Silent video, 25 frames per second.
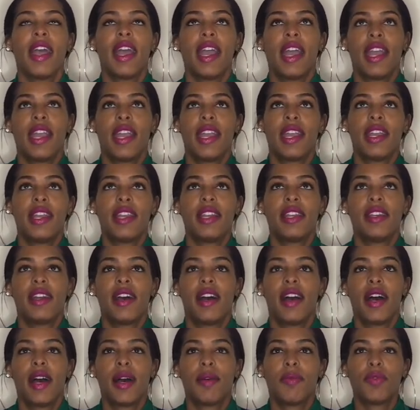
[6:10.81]

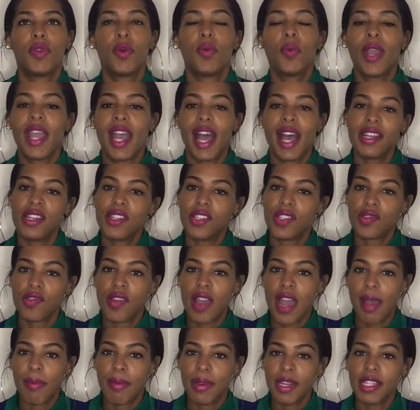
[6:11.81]
And the way I
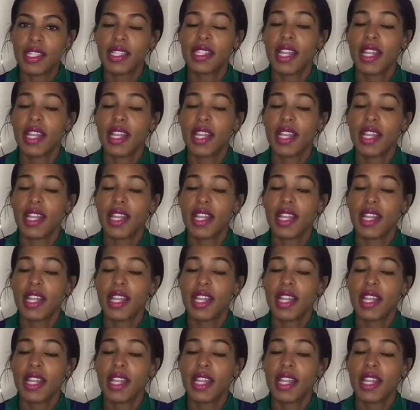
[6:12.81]
describe it is